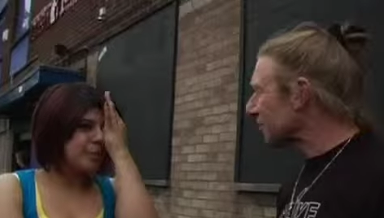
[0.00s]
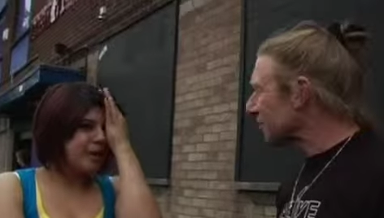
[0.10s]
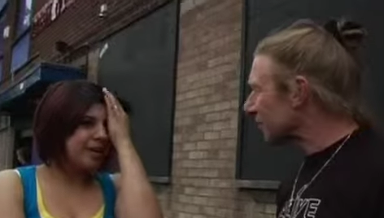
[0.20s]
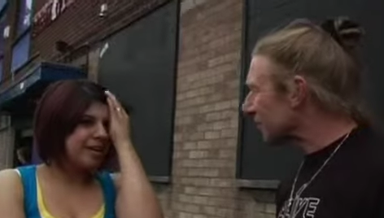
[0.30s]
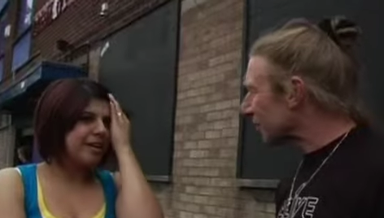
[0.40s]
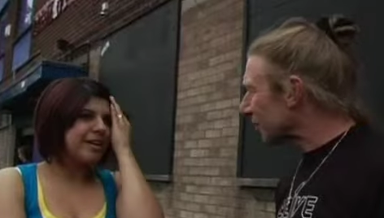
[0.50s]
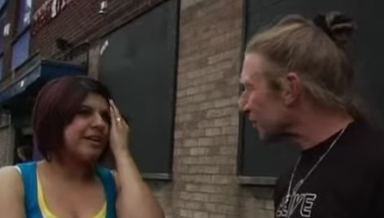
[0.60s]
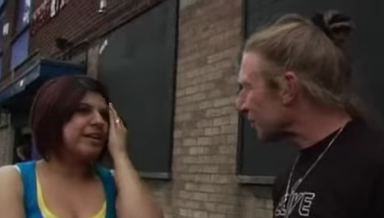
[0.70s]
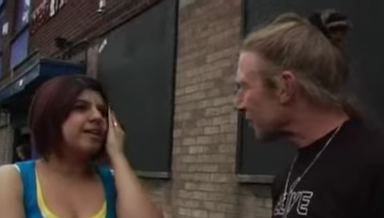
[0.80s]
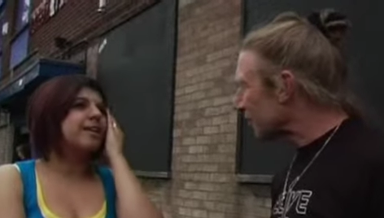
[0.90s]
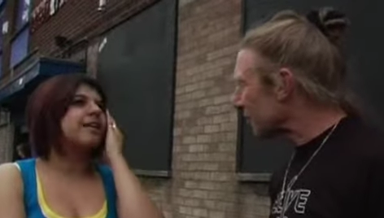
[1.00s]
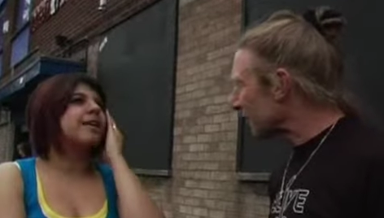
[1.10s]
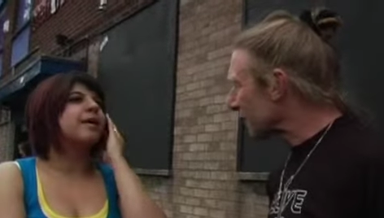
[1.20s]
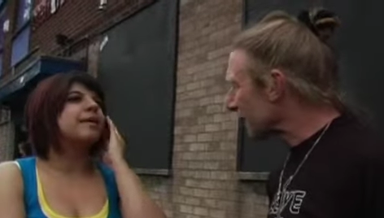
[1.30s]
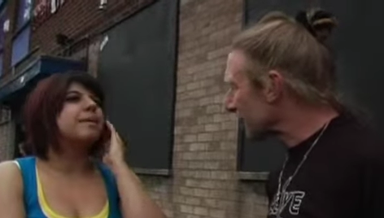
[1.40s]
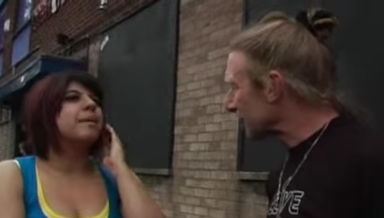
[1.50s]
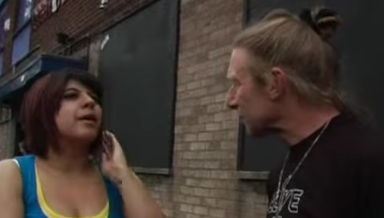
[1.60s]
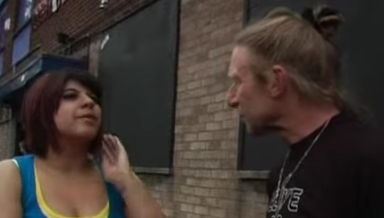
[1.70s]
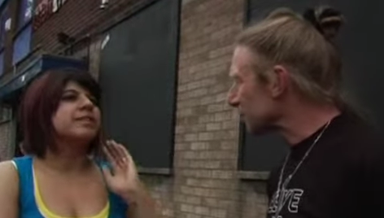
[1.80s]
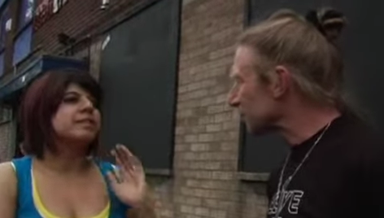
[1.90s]
Speaker 1: What kind of like?
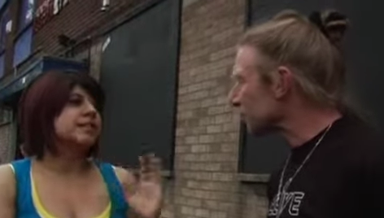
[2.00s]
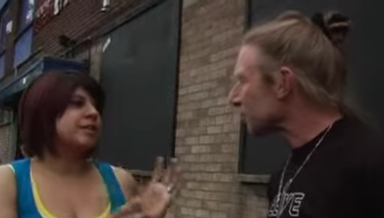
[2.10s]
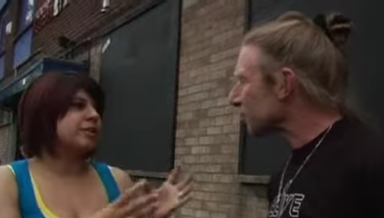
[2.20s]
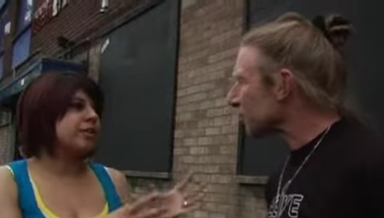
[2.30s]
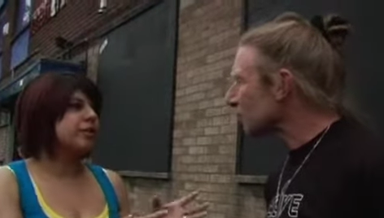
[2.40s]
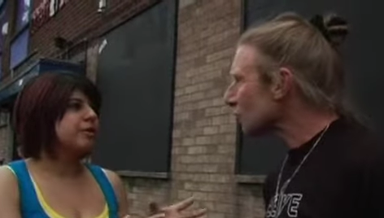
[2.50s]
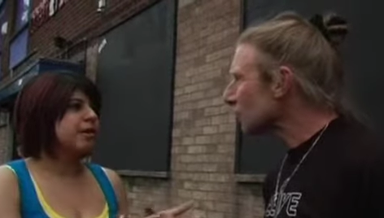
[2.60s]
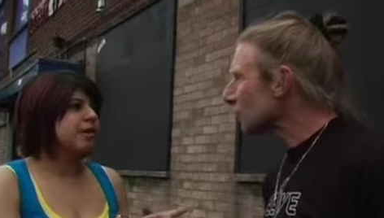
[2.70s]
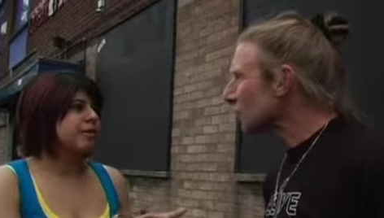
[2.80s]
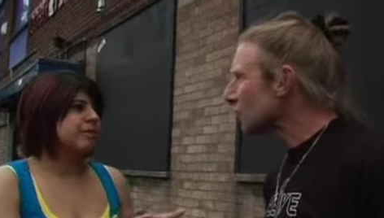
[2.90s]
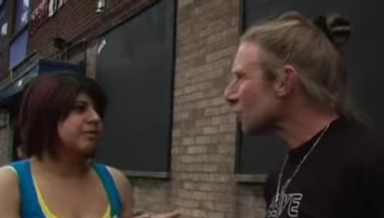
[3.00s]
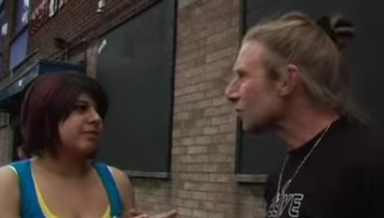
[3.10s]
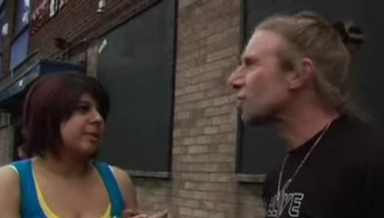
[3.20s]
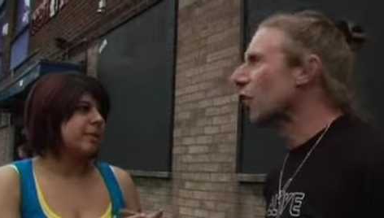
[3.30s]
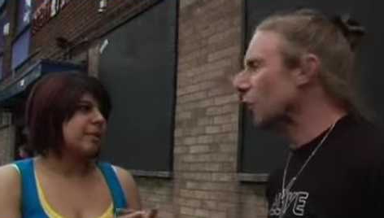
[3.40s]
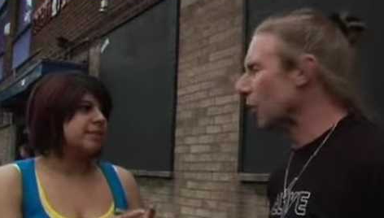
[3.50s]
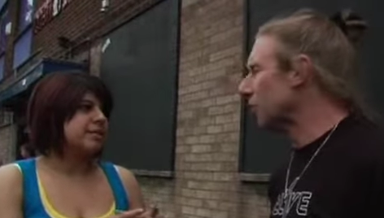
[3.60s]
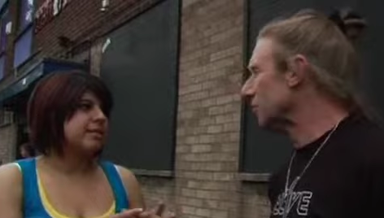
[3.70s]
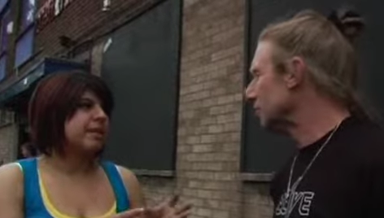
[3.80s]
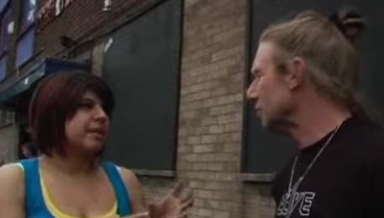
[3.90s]
Obviously, you know Clive Very well.
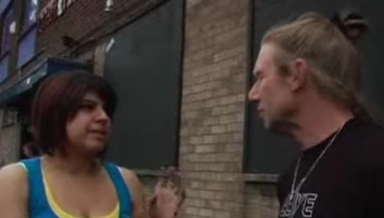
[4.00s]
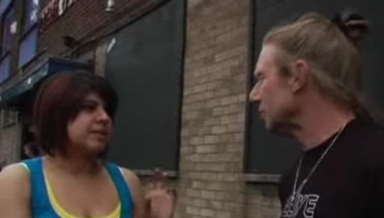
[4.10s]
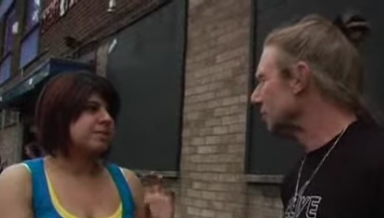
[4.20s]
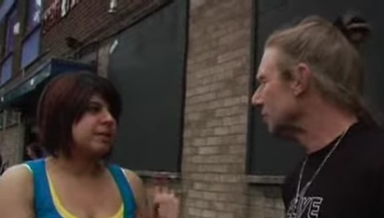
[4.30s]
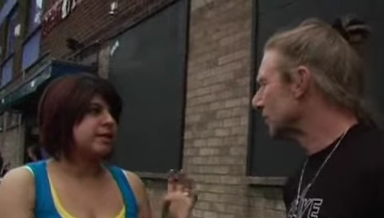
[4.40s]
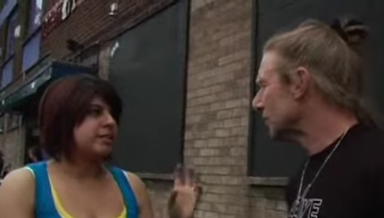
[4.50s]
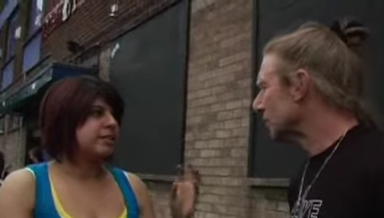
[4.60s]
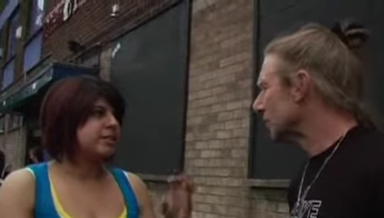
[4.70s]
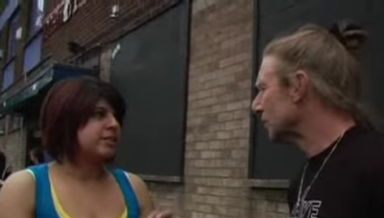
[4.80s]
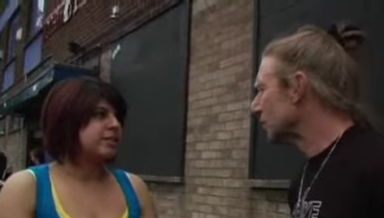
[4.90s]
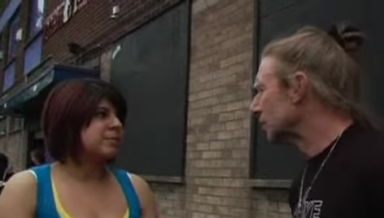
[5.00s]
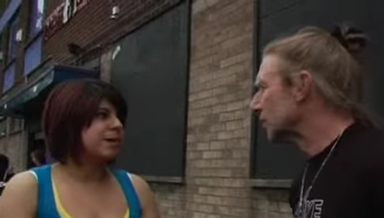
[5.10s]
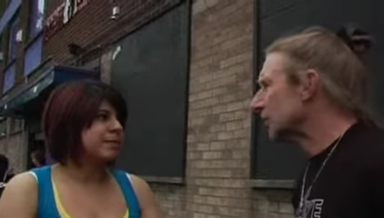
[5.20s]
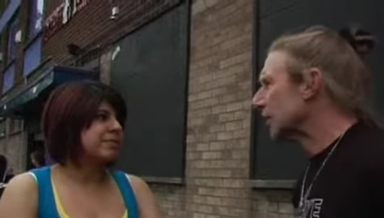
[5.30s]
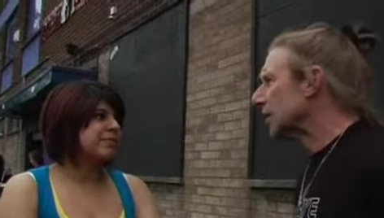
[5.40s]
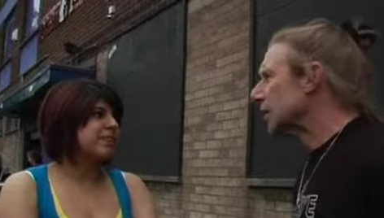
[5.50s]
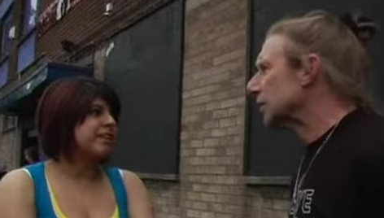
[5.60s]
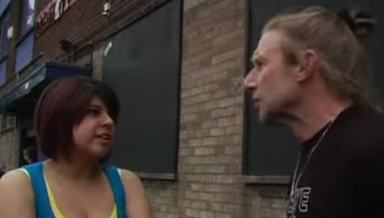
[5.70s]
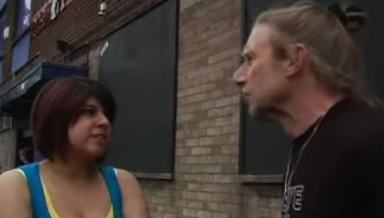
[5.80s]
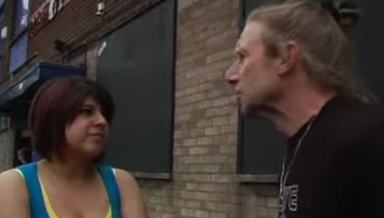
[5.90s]
So that inspired you to do this. But was there
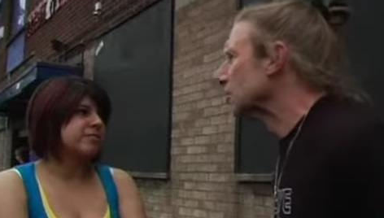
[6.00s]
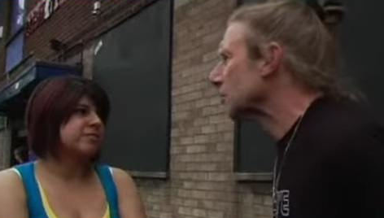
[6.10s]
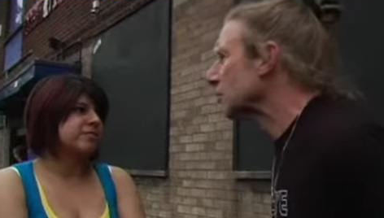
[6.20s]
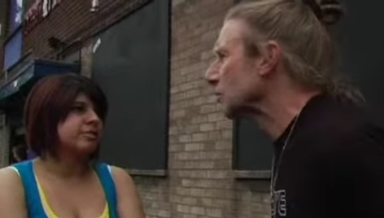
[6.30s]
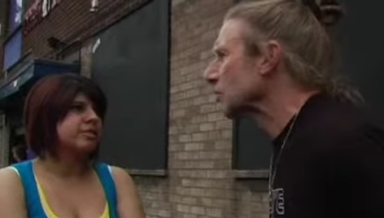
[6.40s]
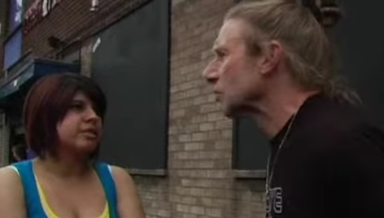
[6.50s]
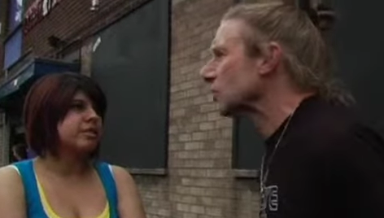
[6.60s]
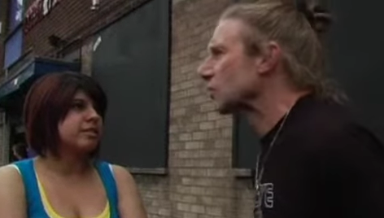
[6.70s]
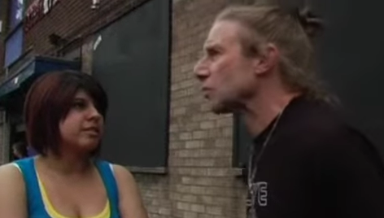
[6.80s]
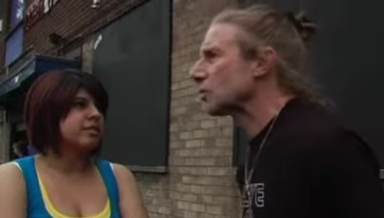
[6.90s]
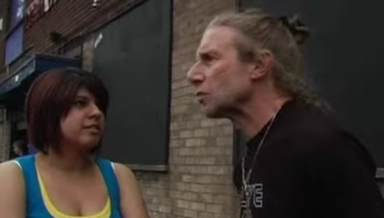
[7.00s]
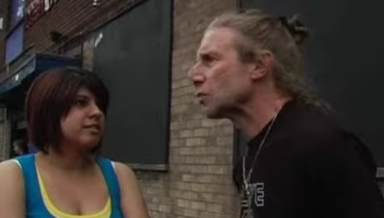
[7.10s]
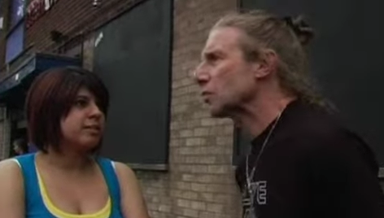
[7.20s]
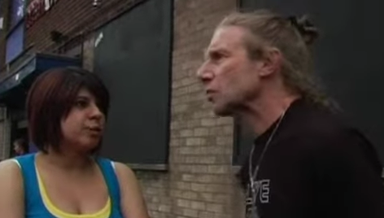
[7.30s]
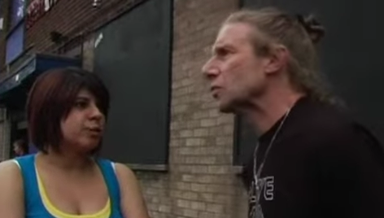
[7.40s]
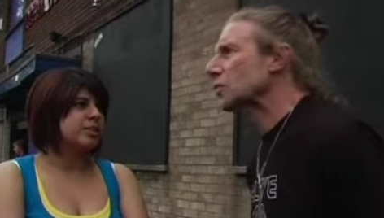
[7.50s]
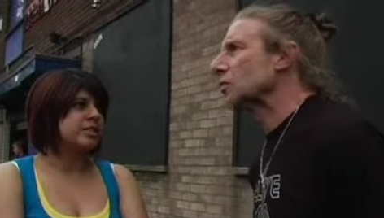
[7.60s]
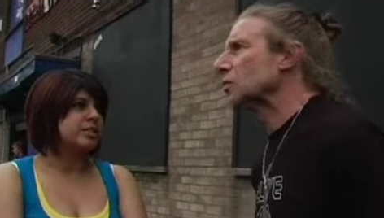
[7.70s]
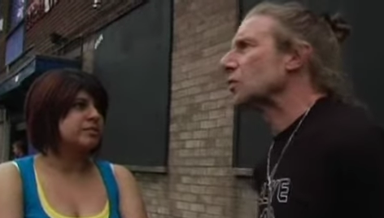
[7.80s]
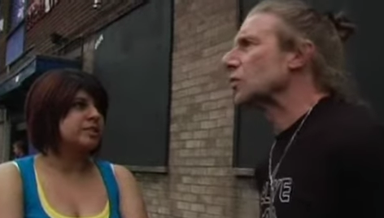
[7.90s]
any other reason for it? or was
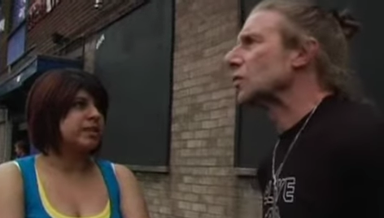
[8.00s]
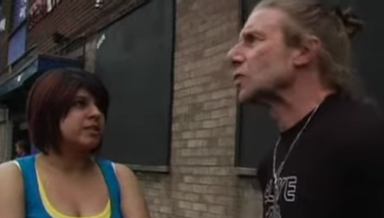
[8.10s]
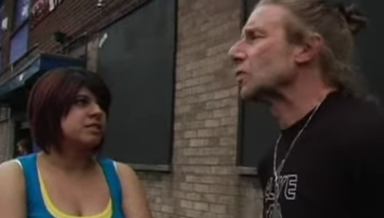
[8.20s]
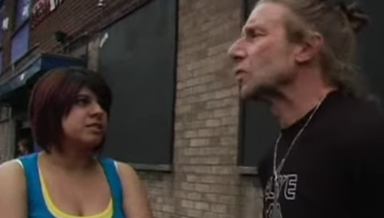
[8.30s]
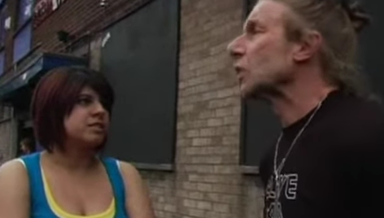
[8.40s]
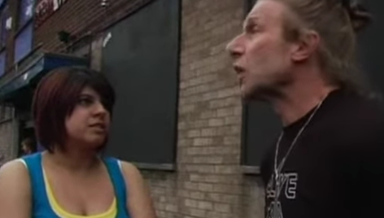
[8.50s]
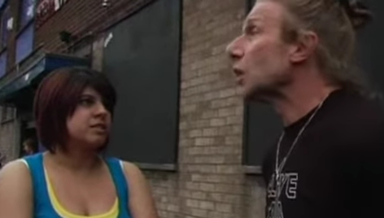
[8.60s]
it just because?